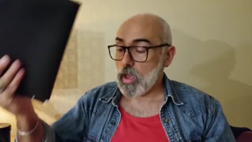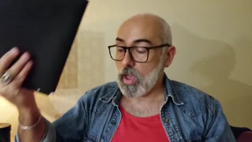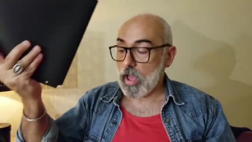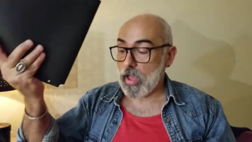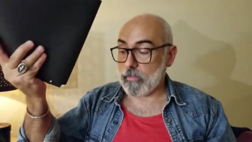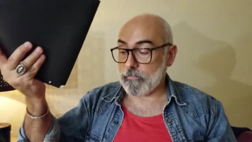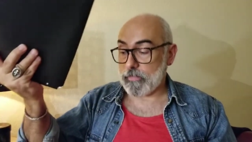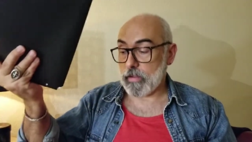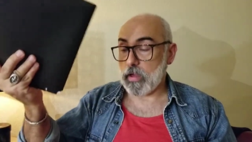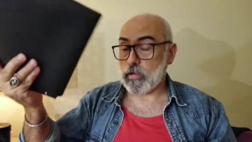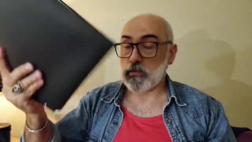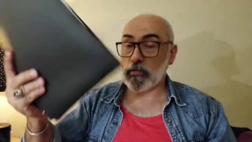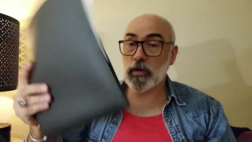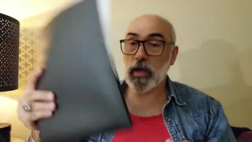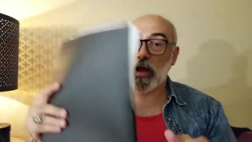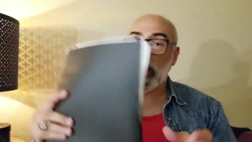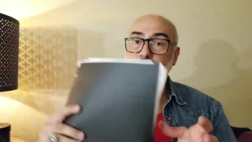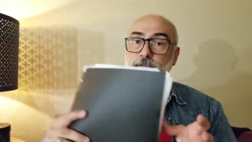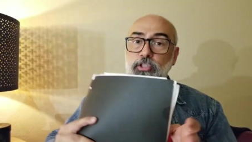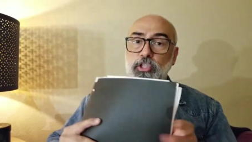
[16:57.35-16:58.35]
I
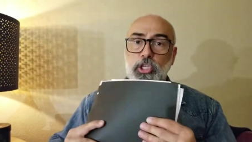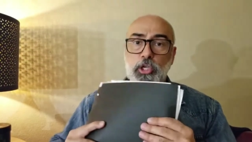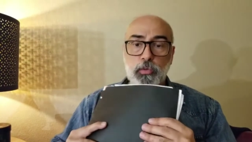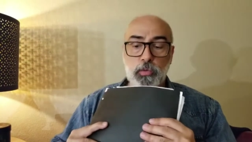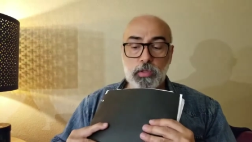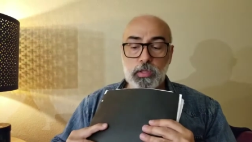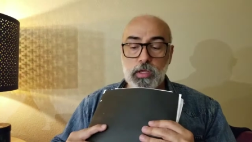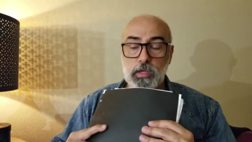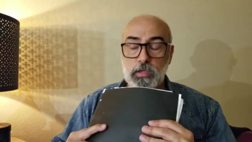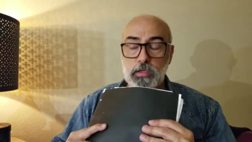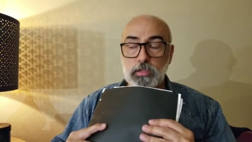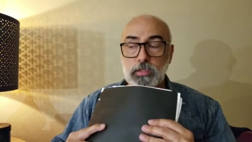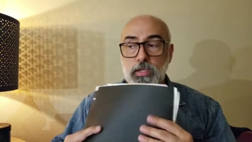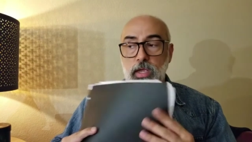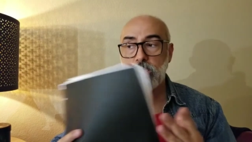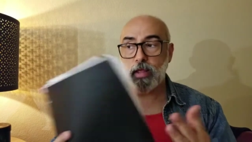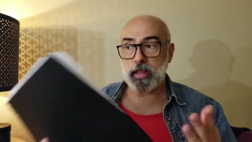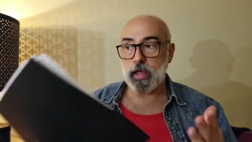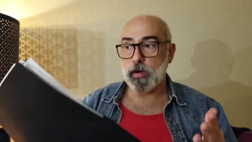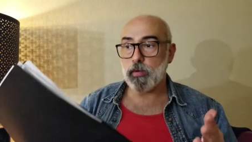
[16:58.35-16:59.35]
have 2 of these,
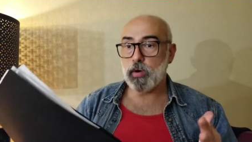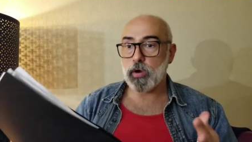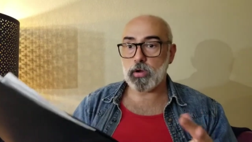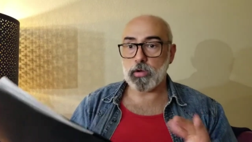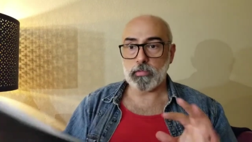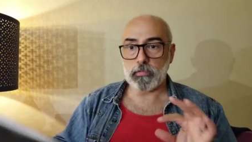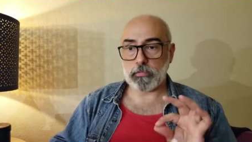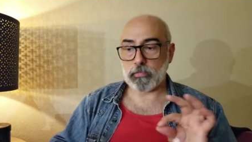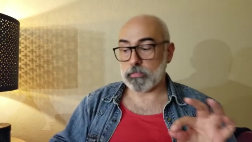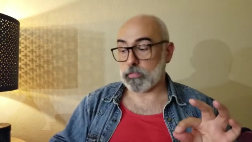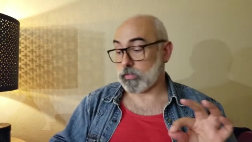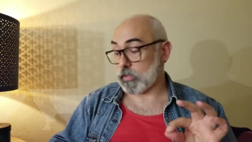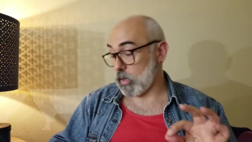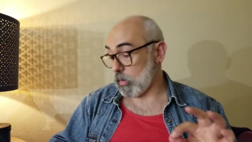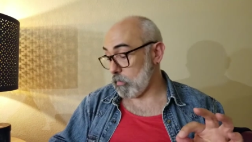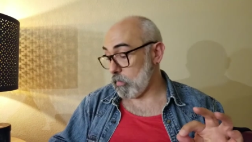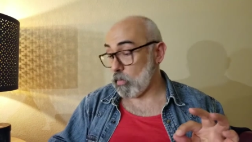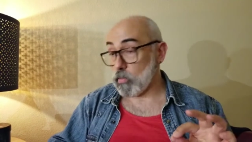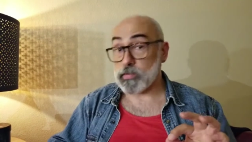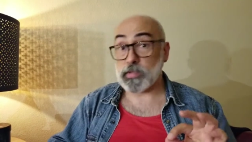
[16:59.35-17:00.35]
and
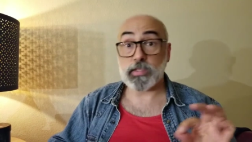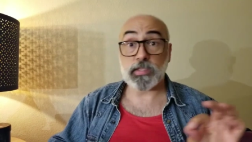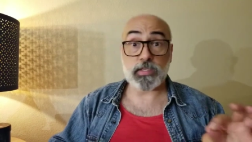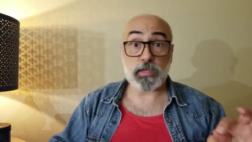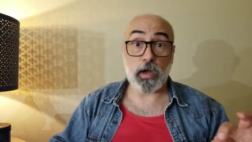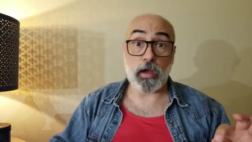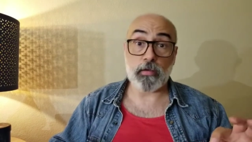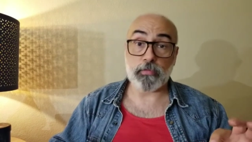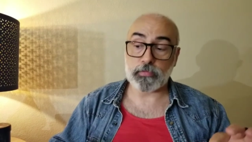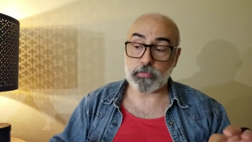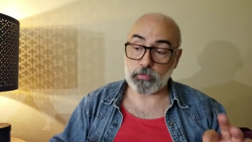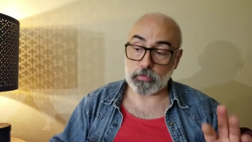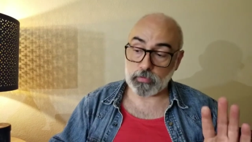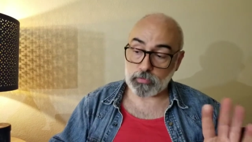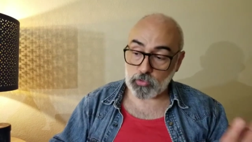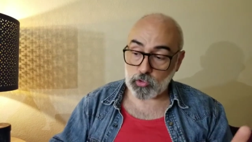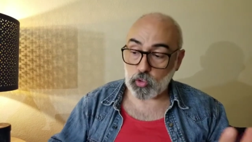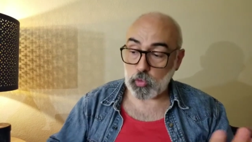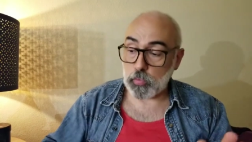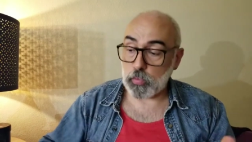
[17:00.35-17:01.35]
they're both stuffed,
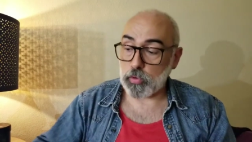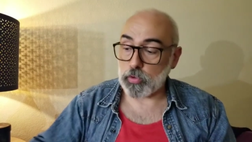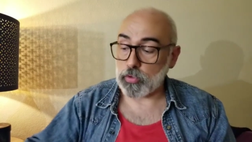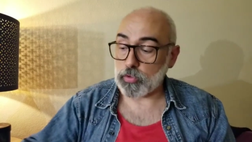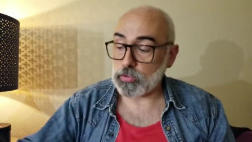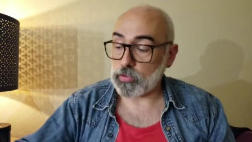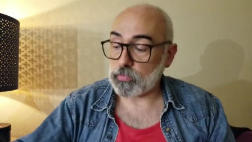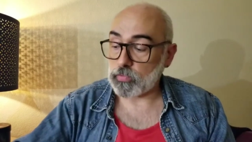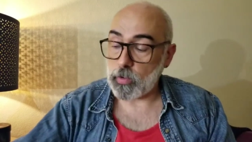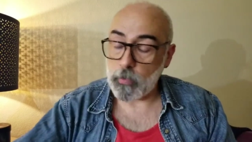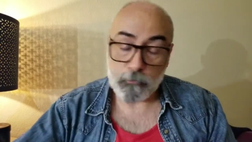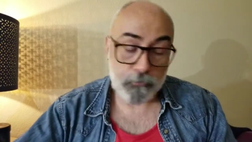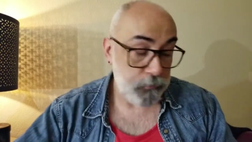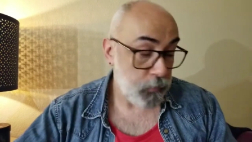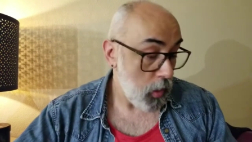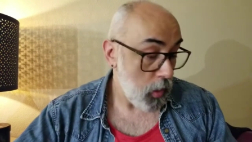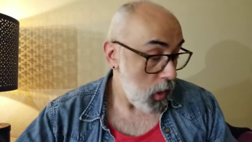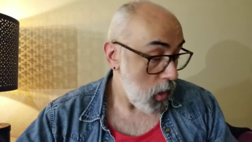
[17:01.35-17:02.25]
super useful.